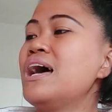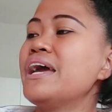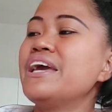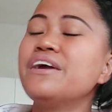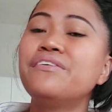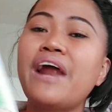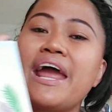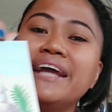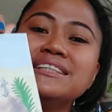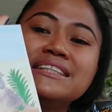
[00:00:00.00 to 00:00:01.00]
He
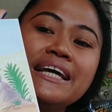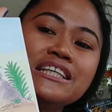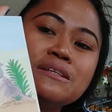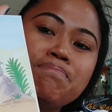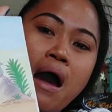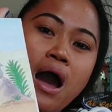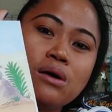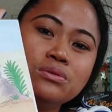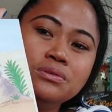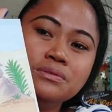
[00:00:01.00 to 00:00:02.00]
raised his
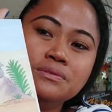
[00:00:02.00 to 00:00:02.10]
paw.